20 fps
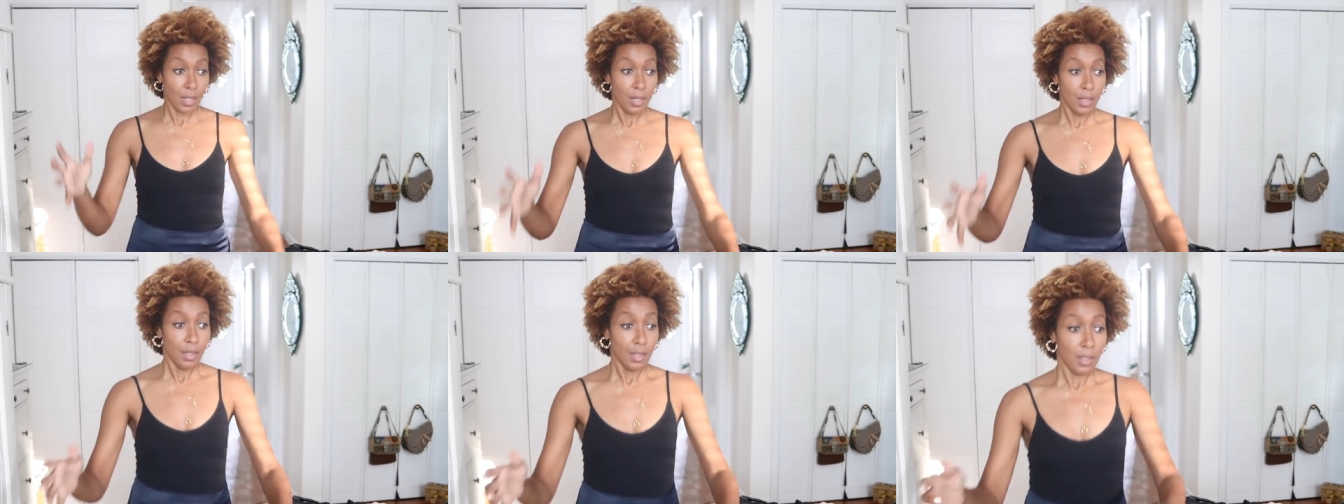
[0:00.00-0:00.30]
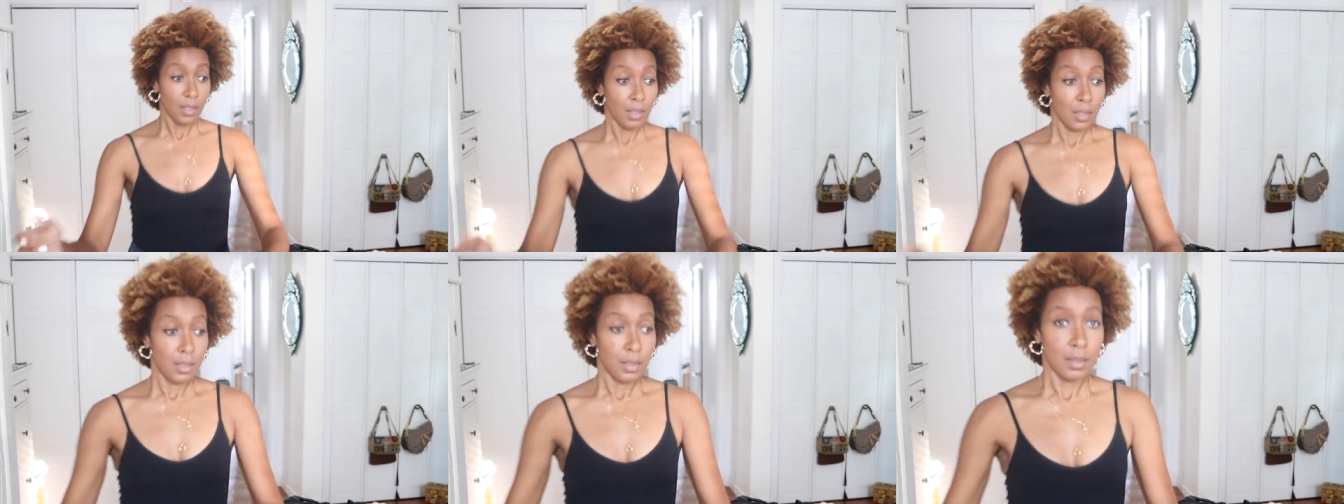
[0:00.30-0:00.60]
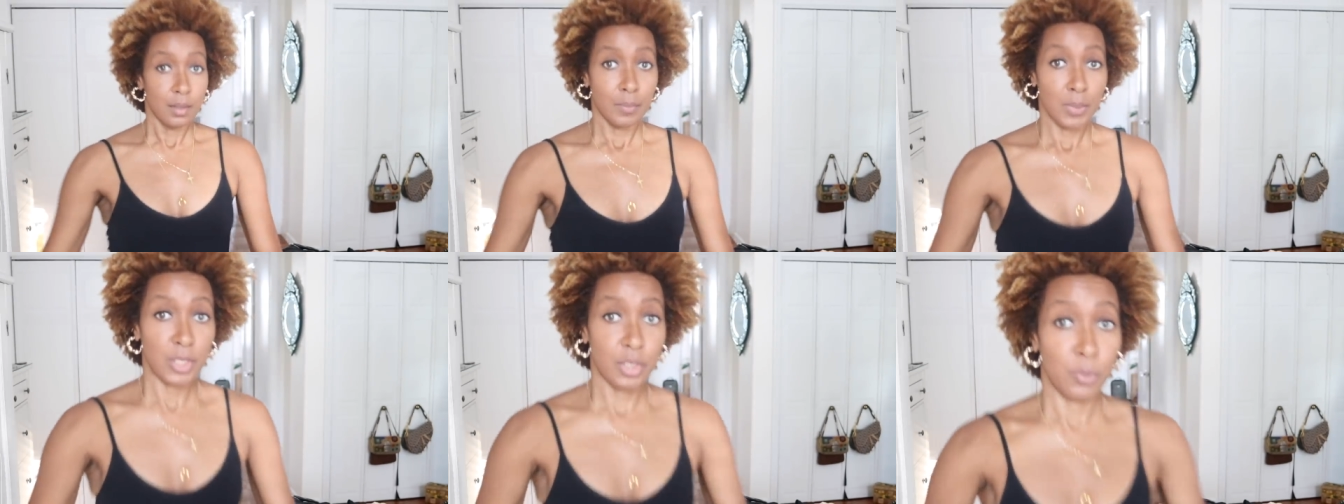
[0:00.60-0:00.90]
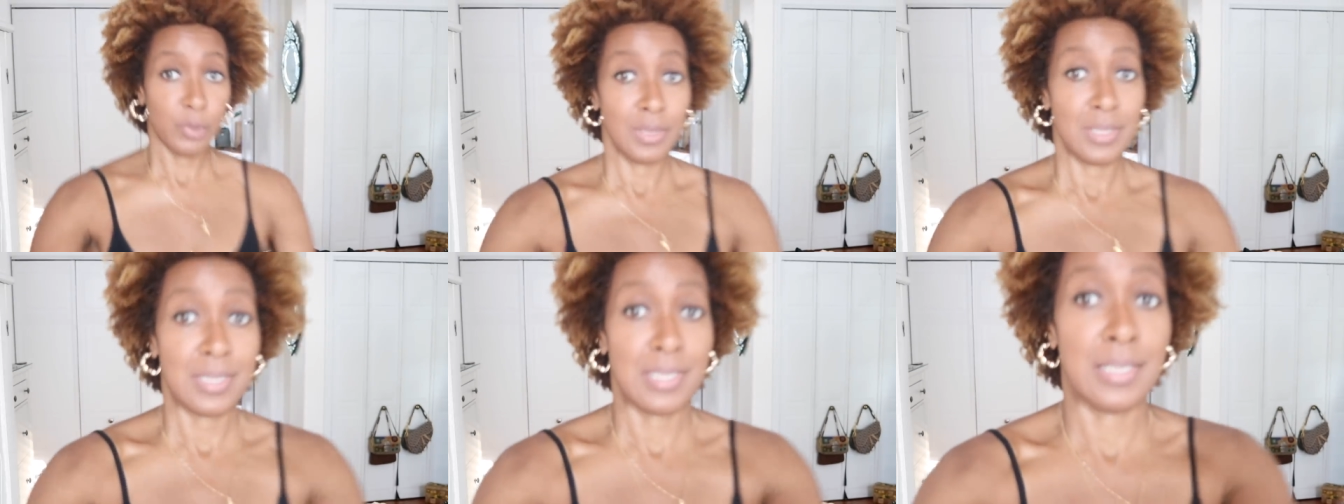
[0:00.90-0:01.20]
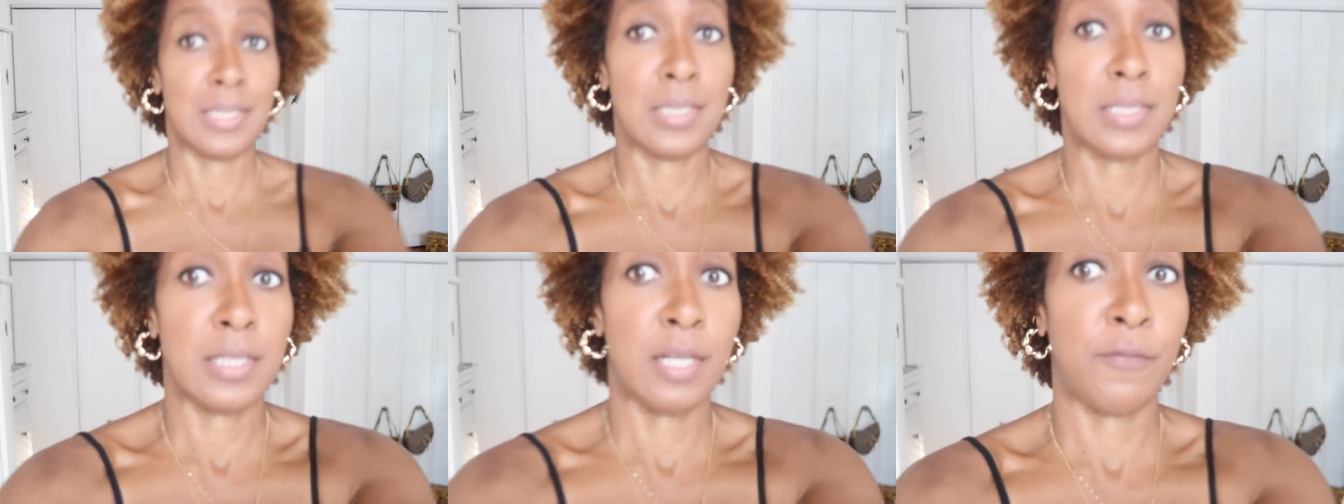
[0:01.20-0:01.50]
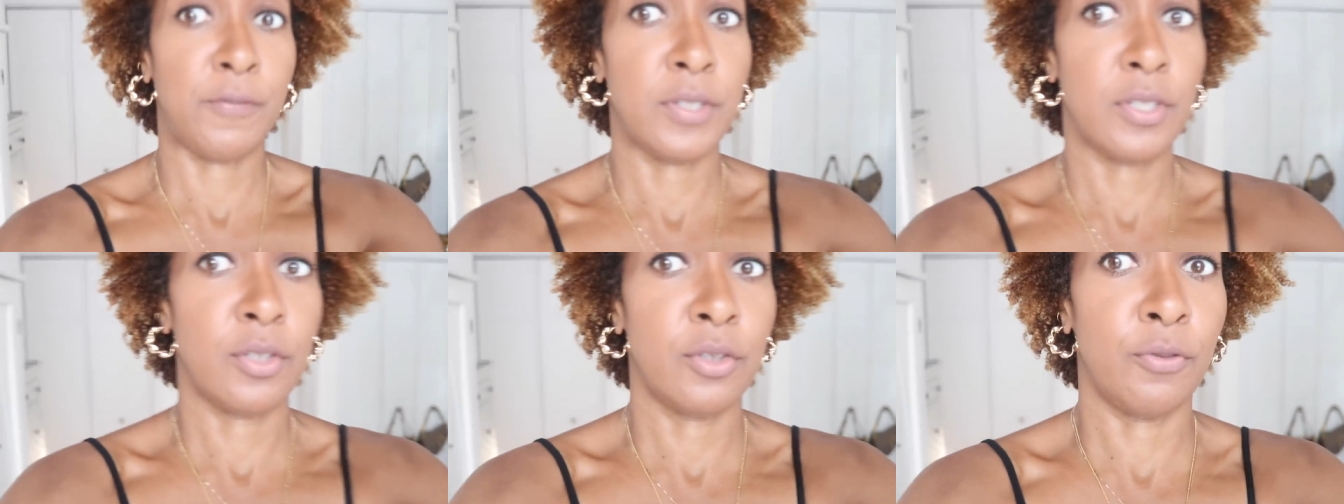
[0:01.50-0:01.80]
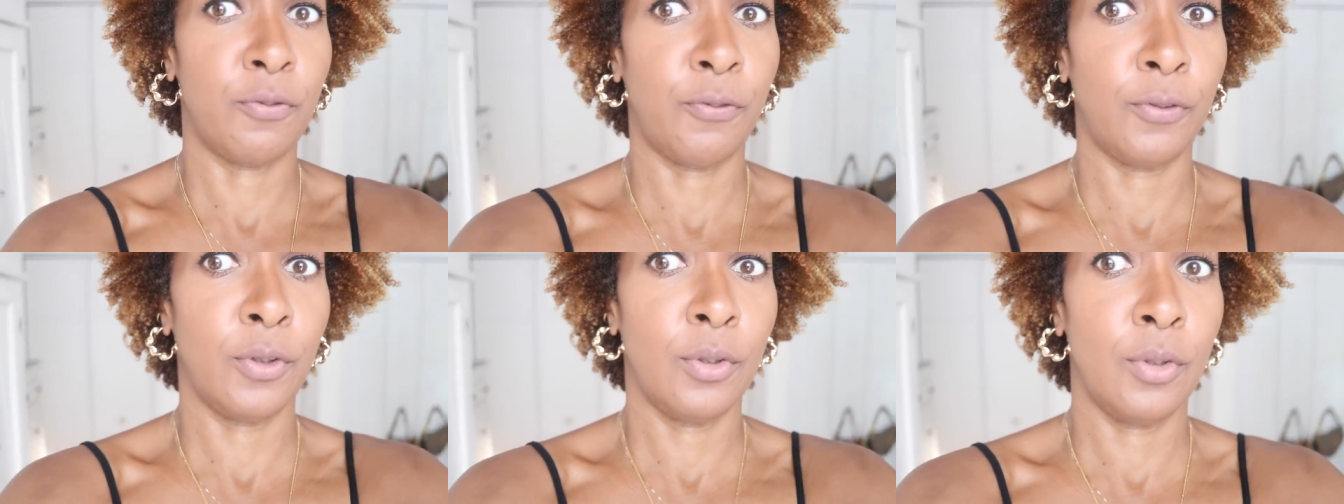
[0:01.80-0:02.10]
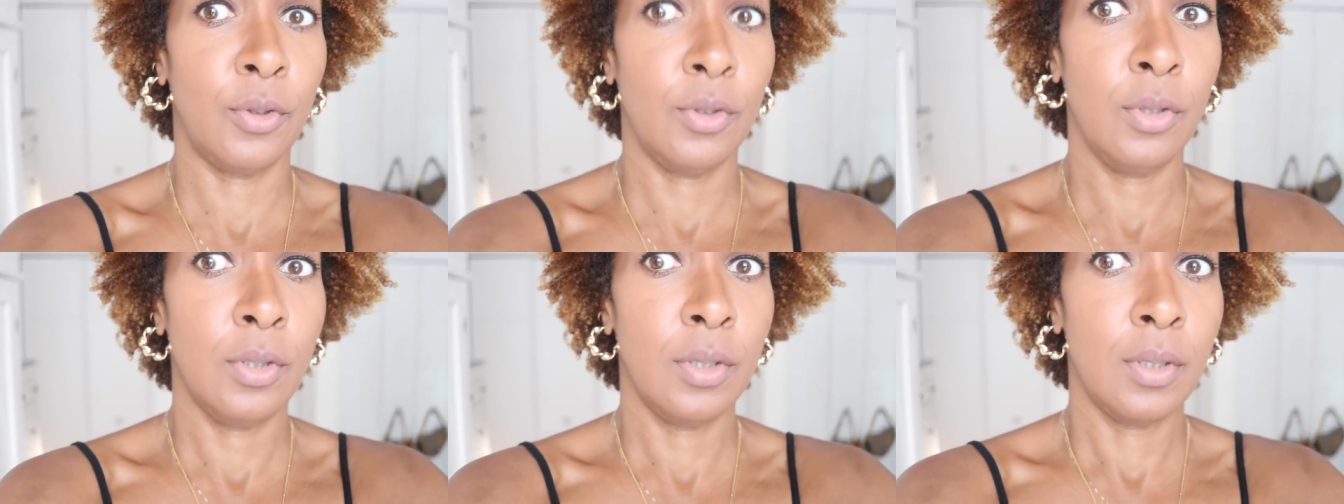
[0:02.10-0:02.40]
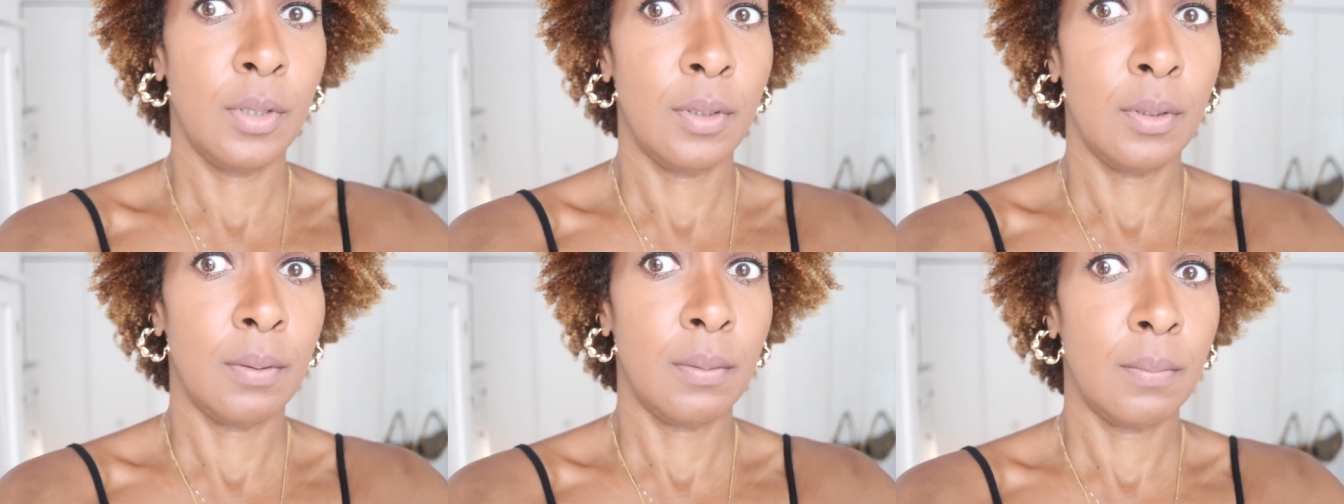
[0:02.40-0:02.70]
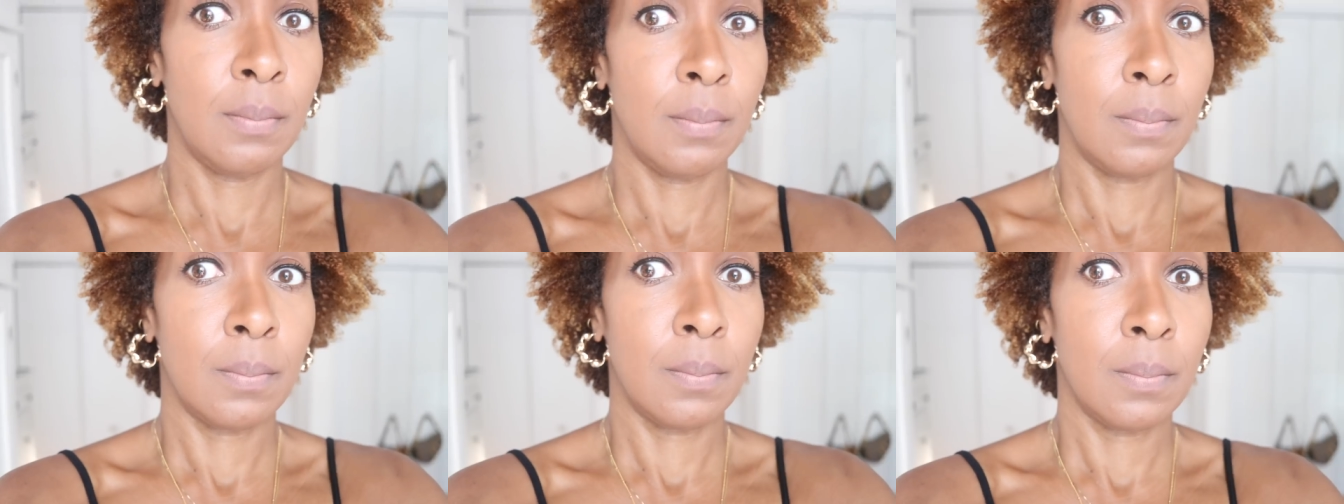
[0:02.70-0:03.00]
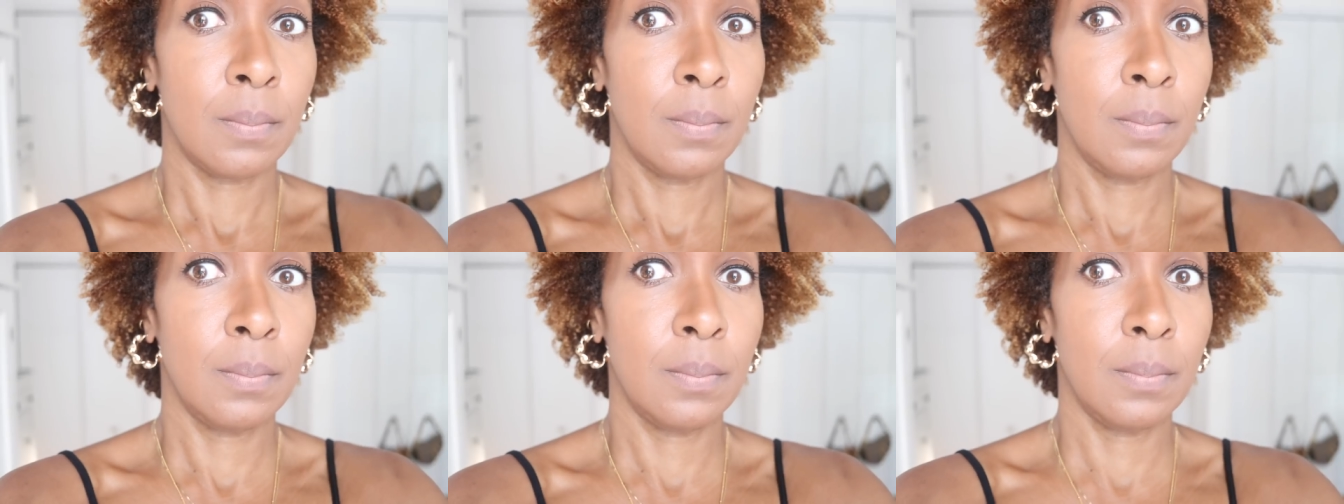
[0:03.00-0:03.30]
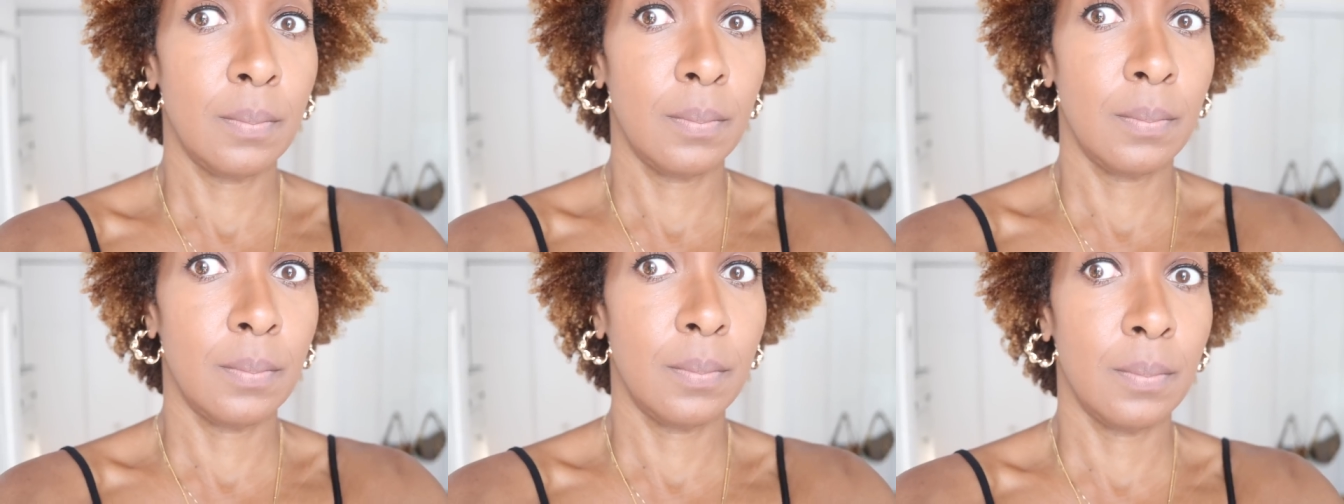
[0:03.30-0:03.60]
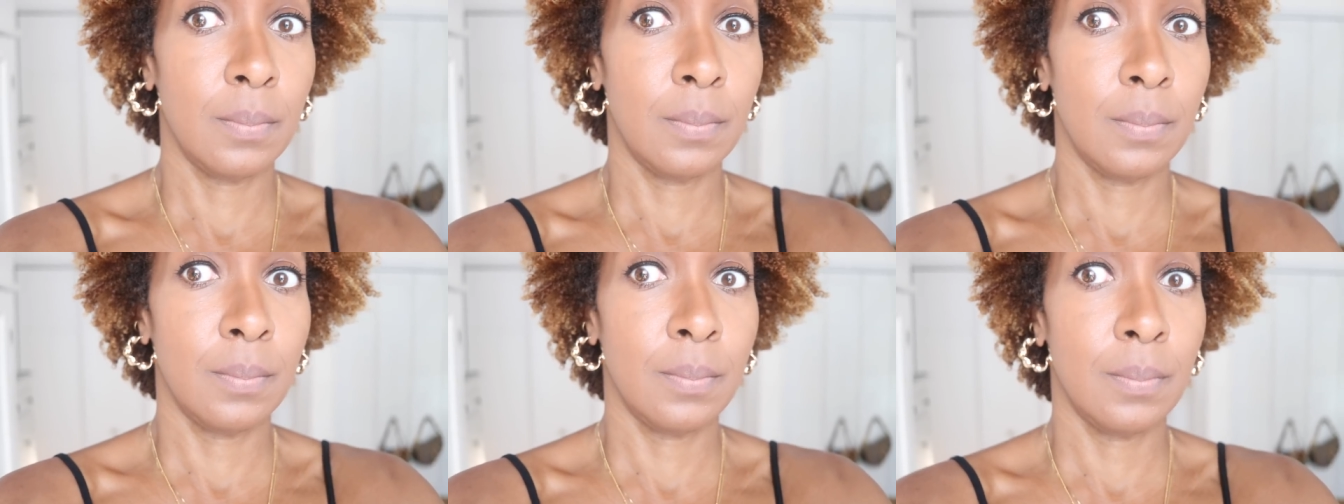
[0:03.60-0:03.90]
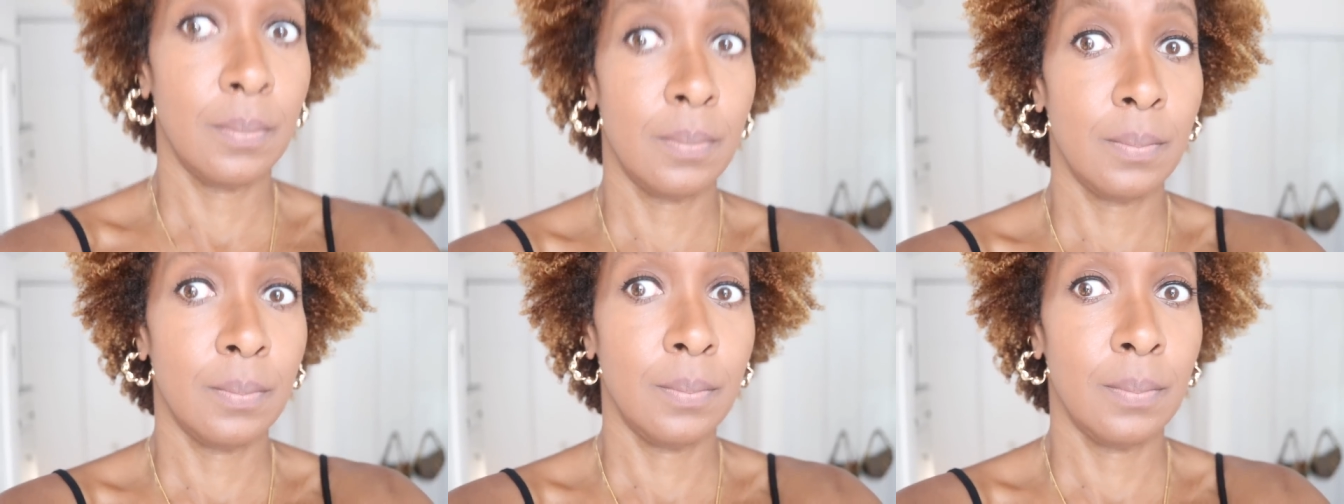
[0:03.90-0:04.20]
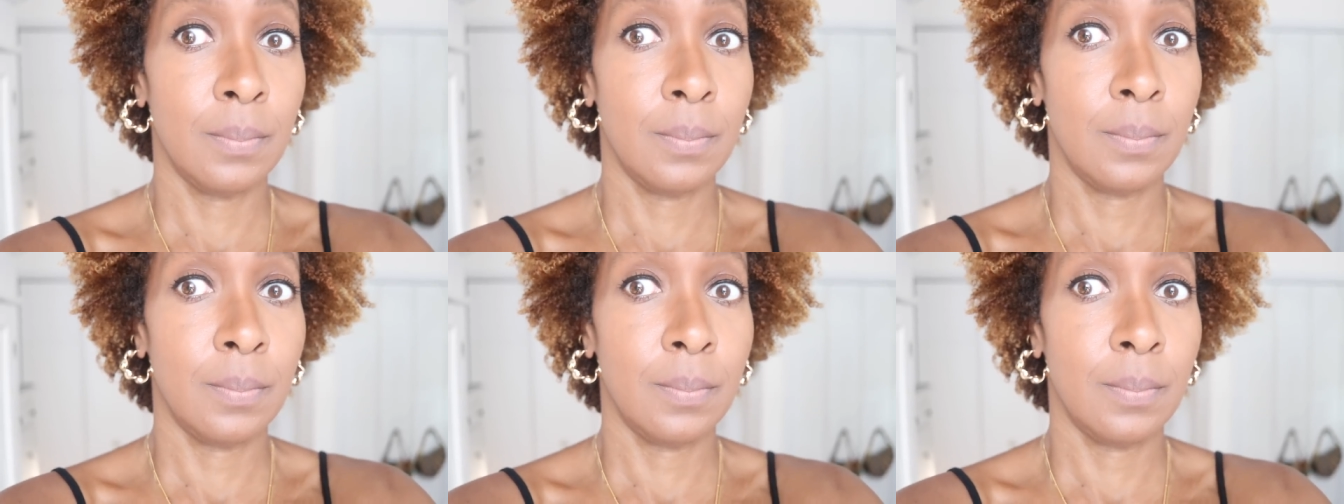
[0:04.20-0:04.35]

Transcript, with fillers: Oh, but you don't want to see the stuff that's on the floor. Oh,